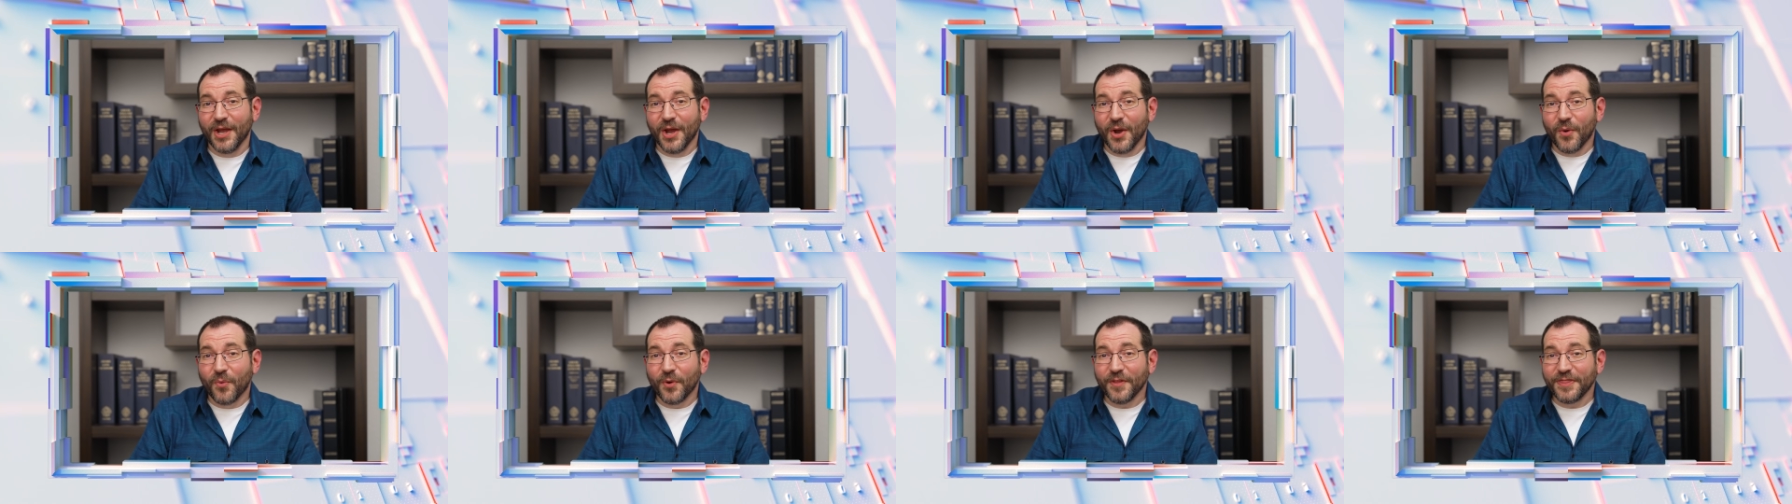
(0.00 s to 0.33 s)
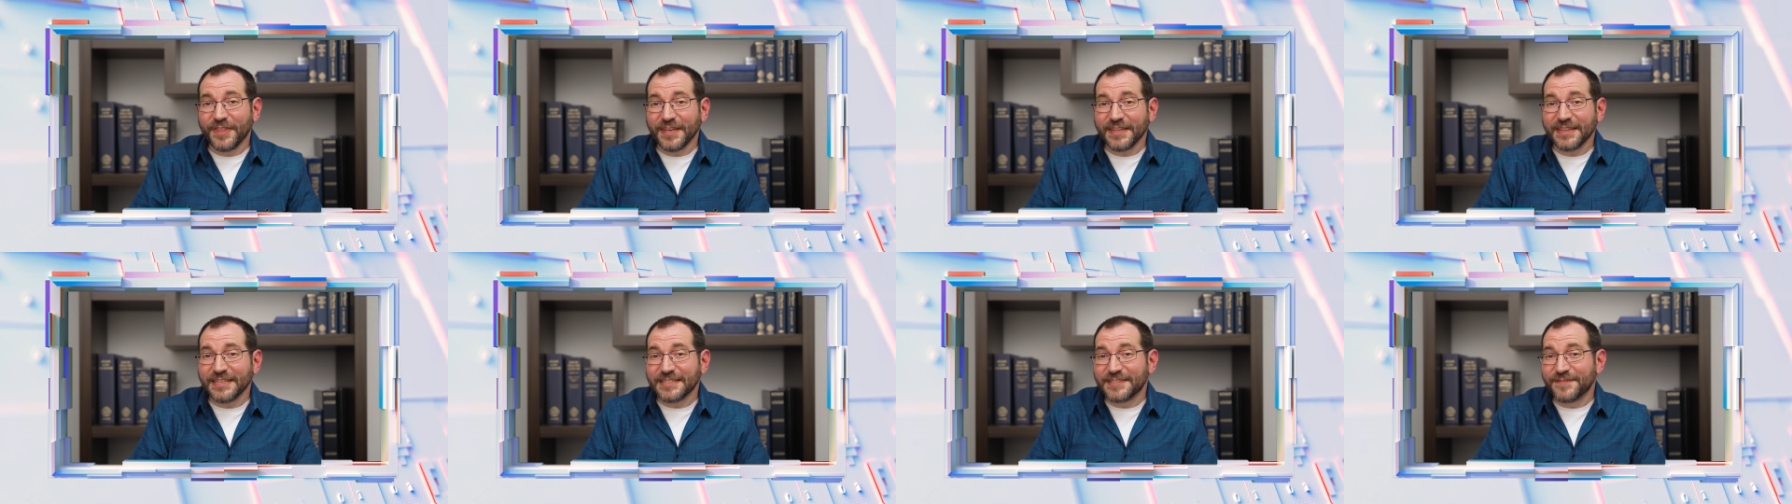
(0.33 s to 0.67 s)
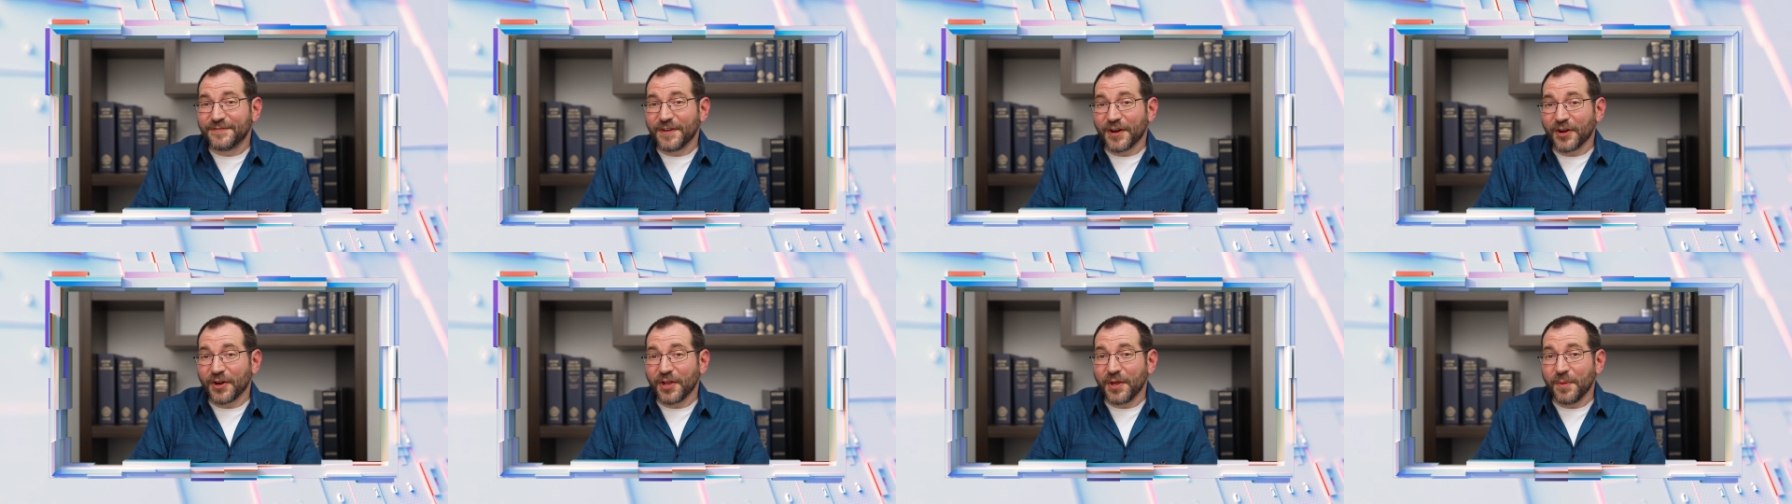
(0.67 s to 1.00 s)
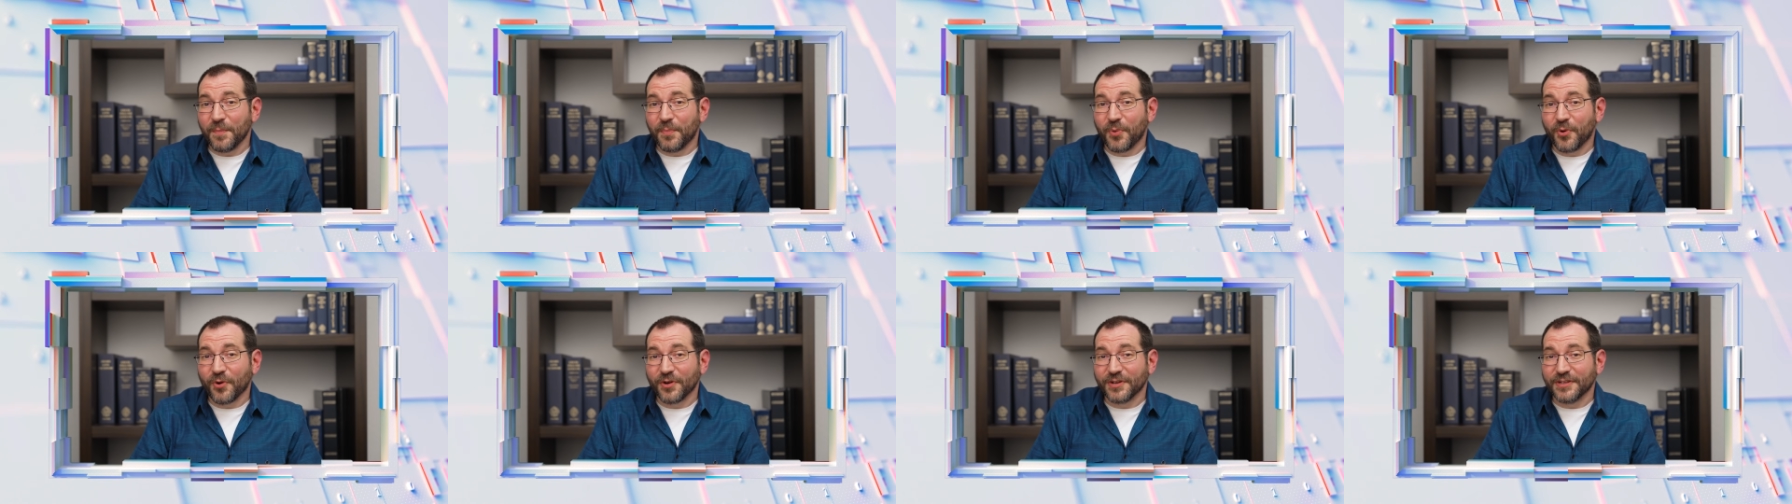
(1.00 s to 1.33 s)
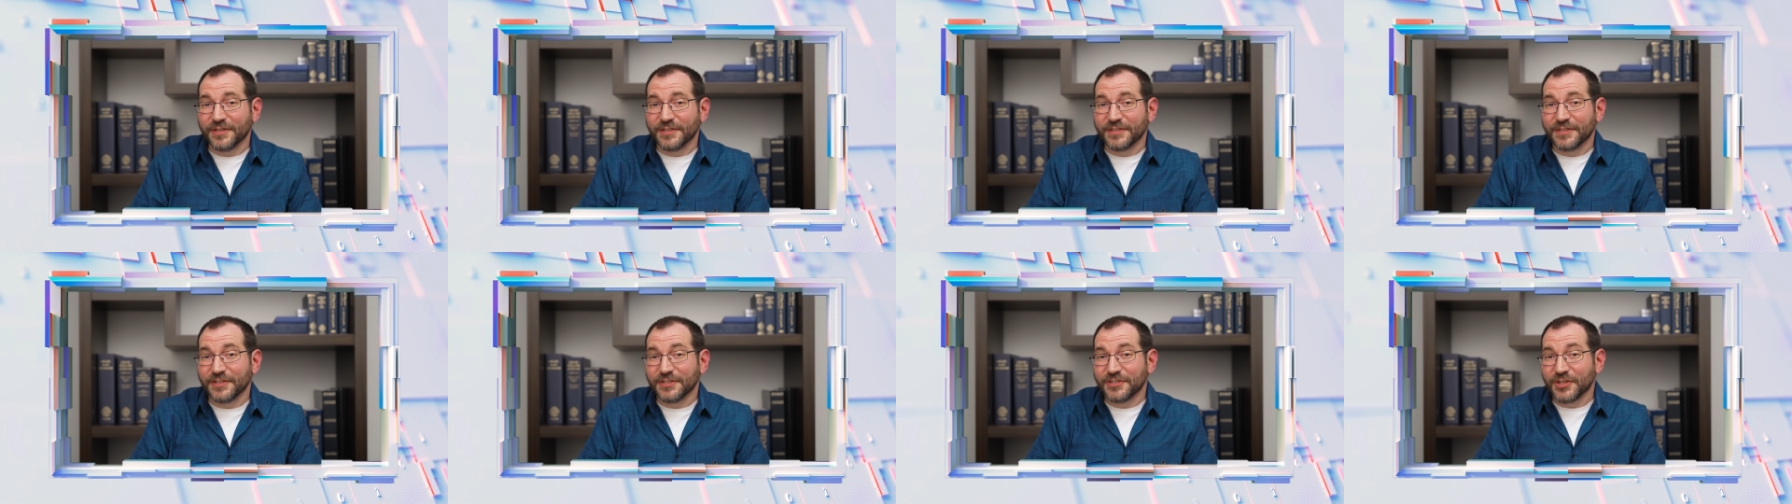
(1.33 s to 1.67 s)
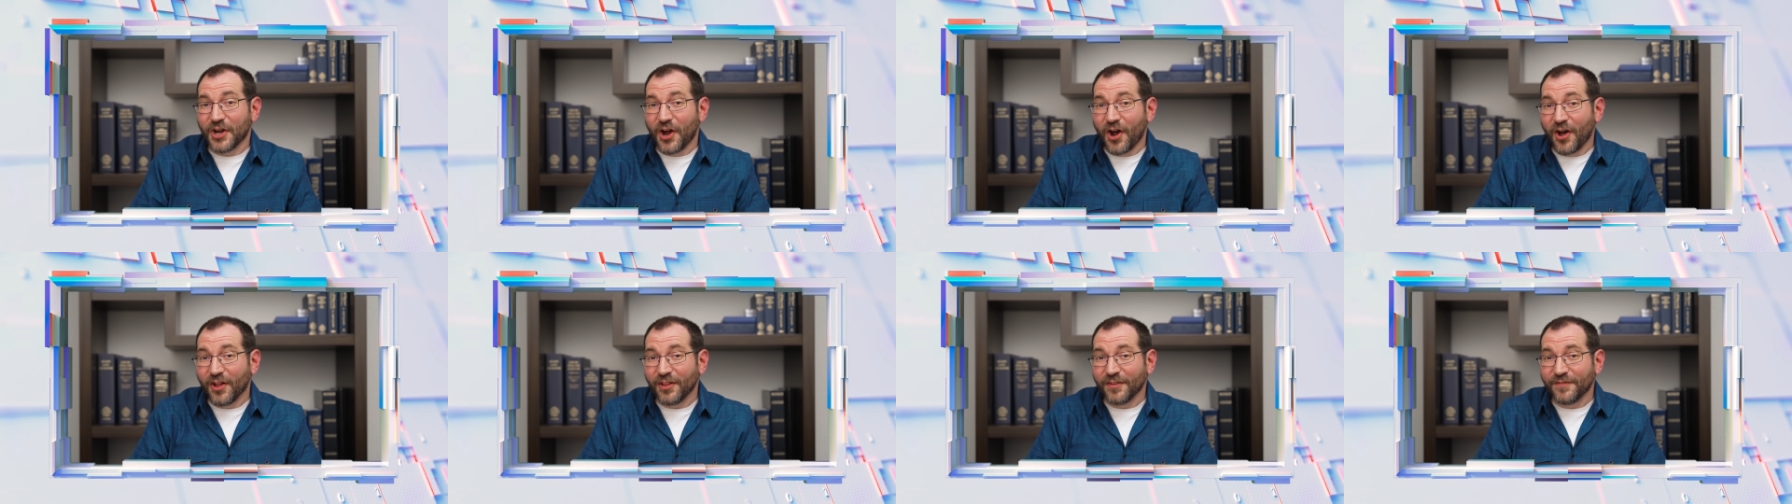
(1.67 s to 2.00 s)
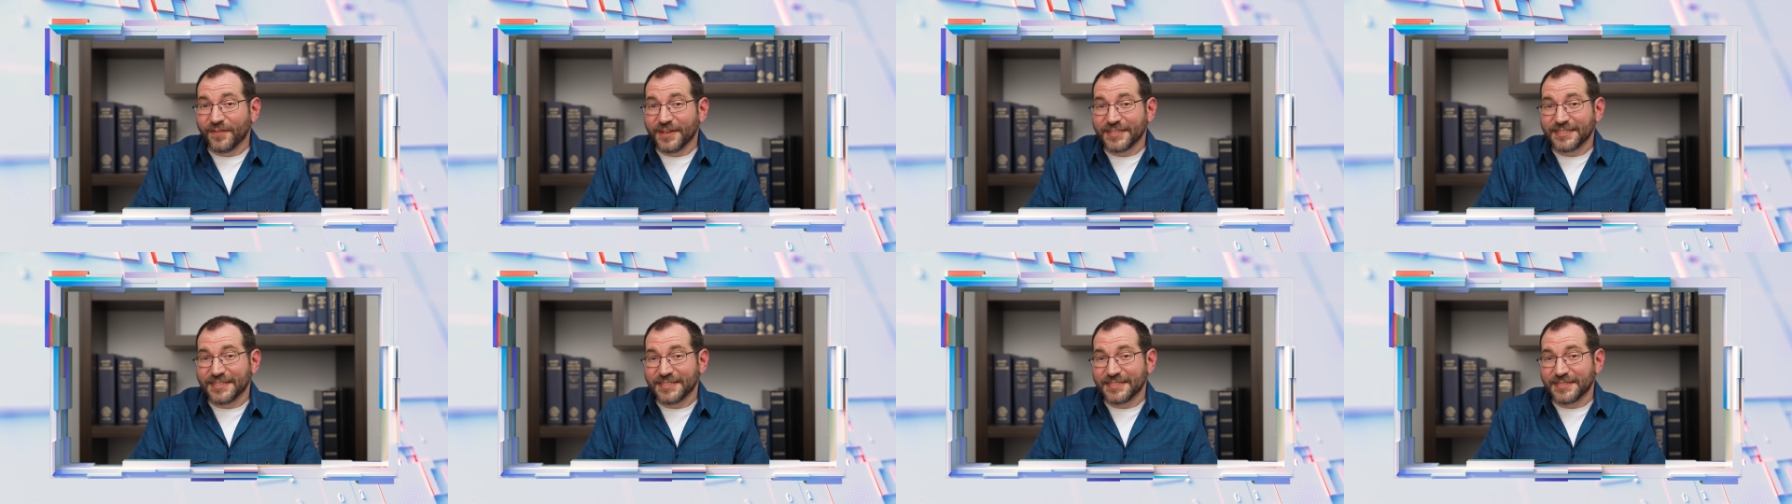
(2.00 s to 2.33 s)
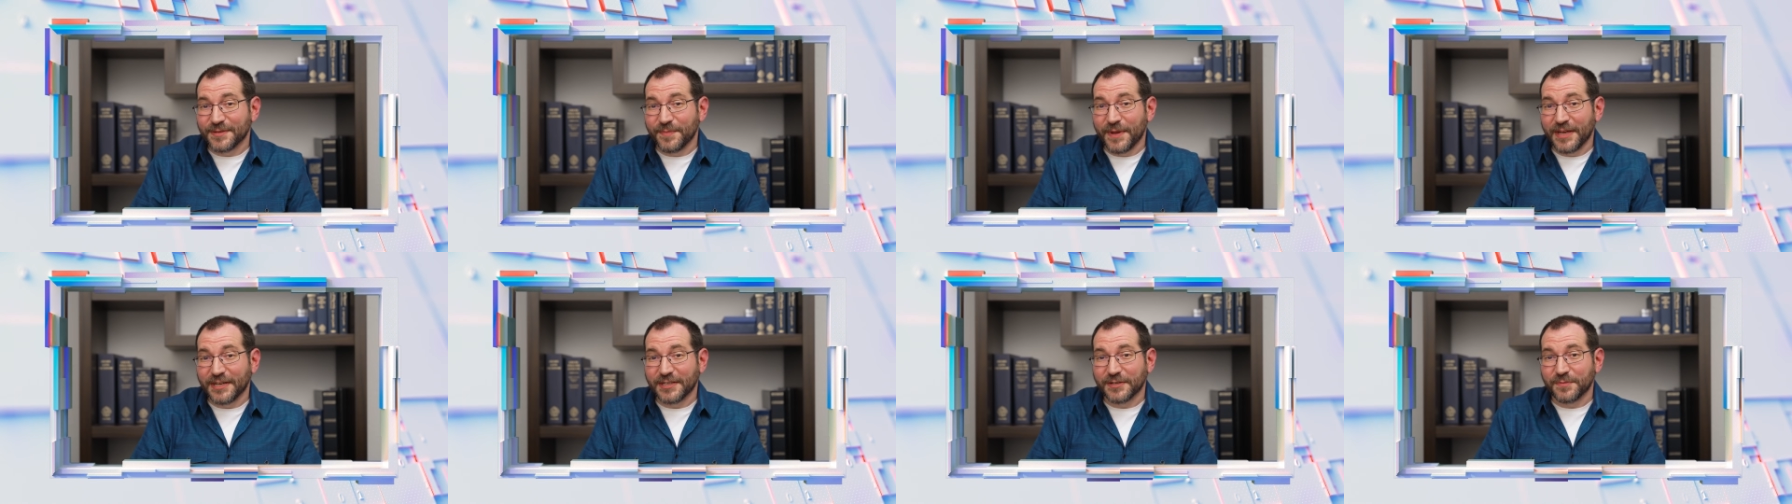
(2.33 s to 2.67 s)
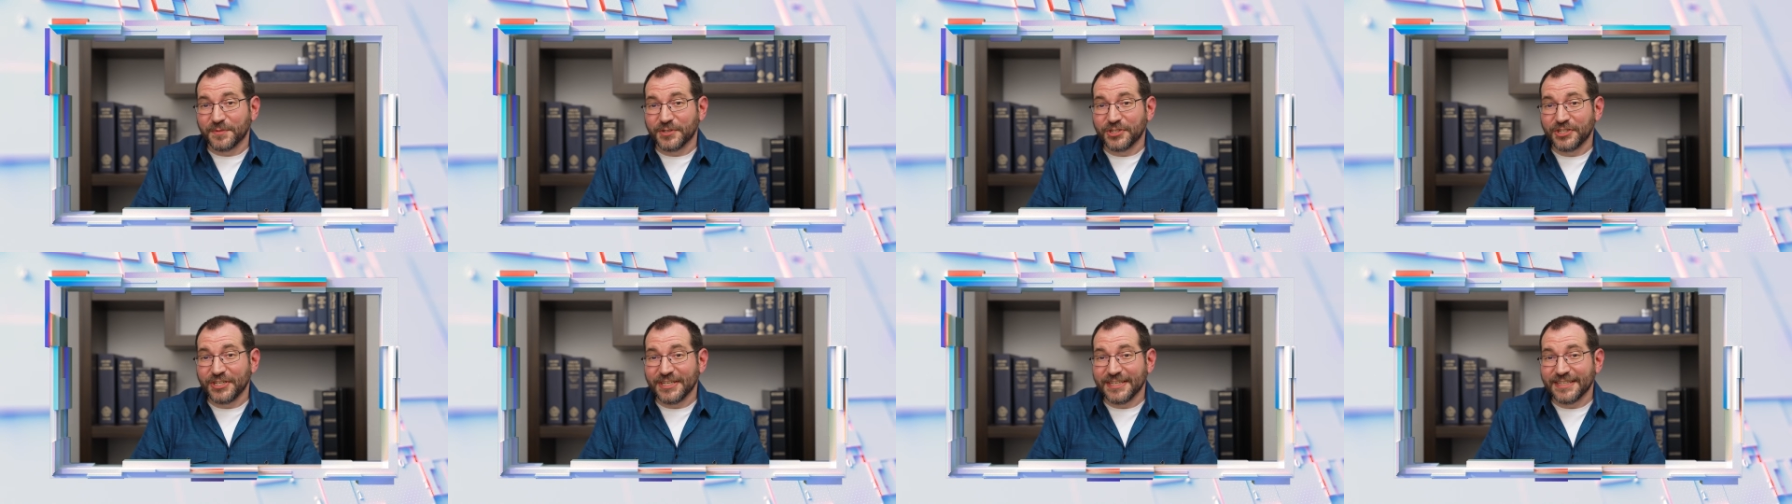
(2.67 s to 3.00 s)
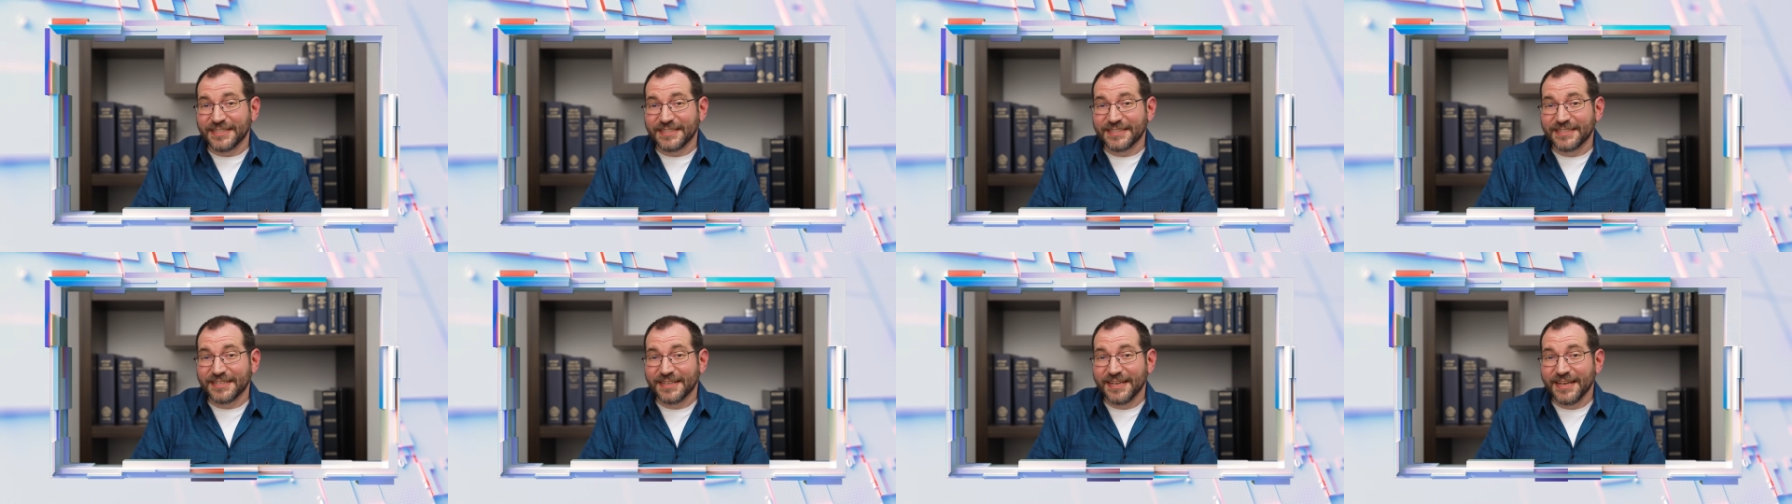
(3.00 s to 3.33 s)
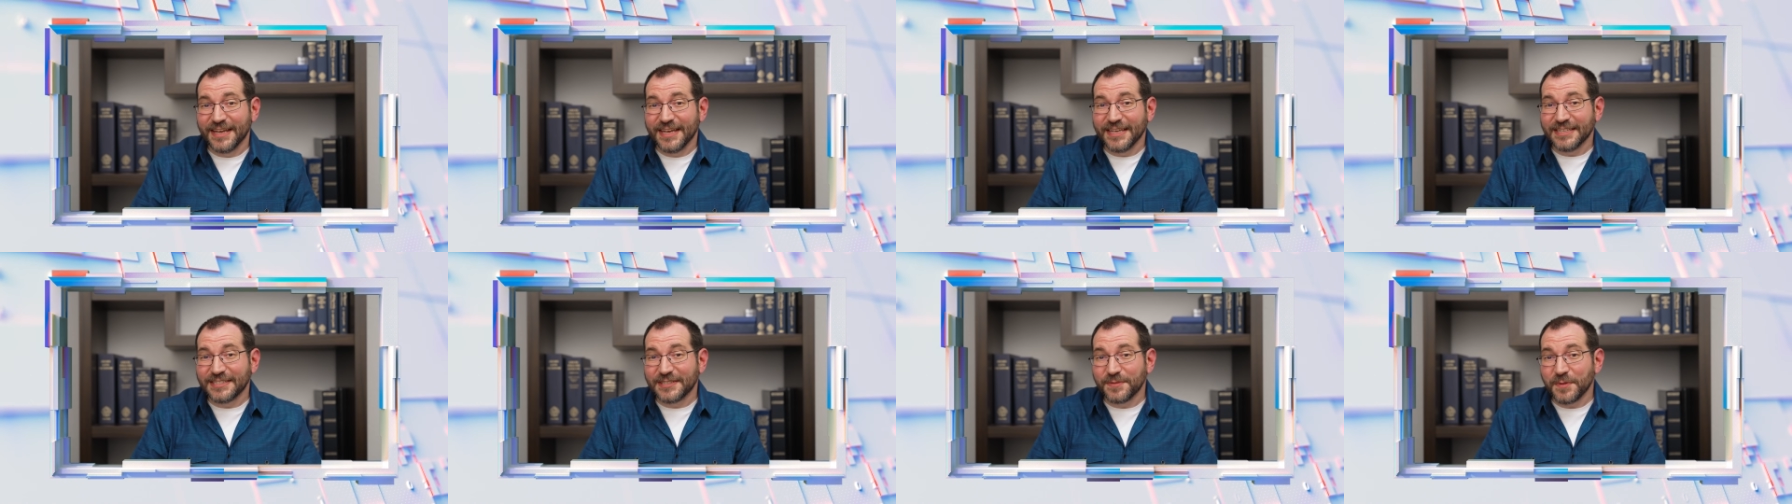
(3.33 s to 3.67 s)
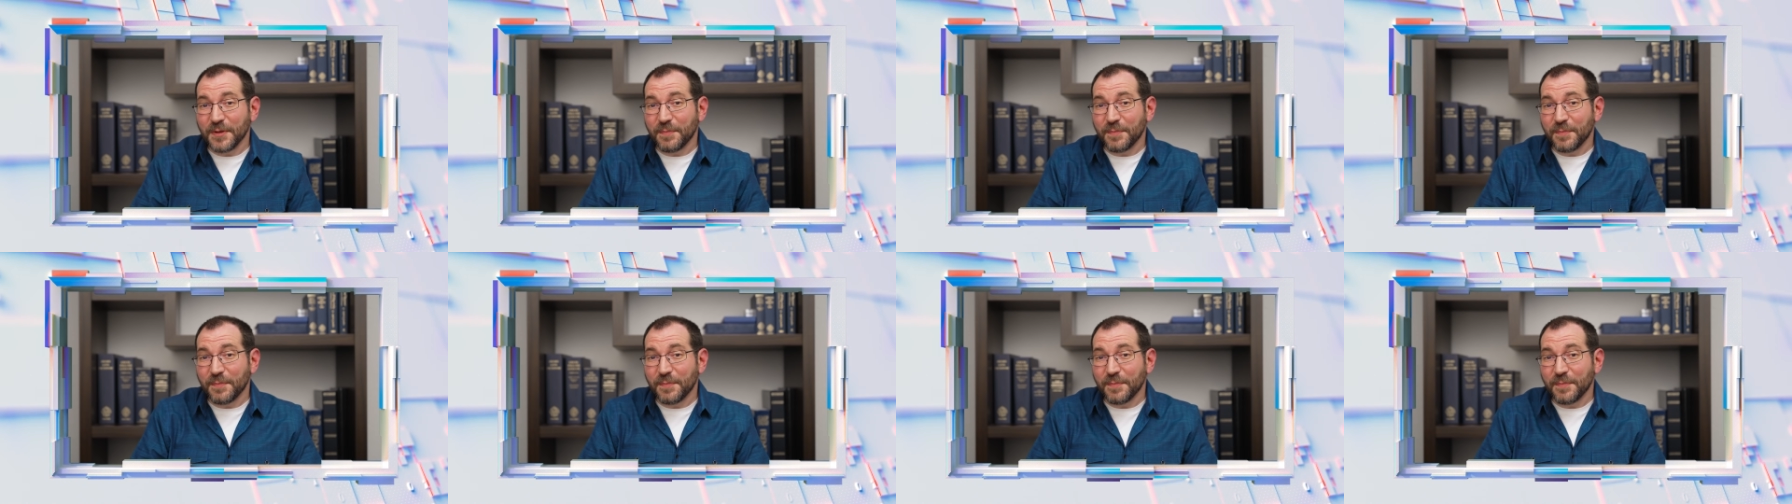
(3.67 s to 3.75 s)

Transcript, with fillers: One thing that's very important to all of us at Semantic Machines is to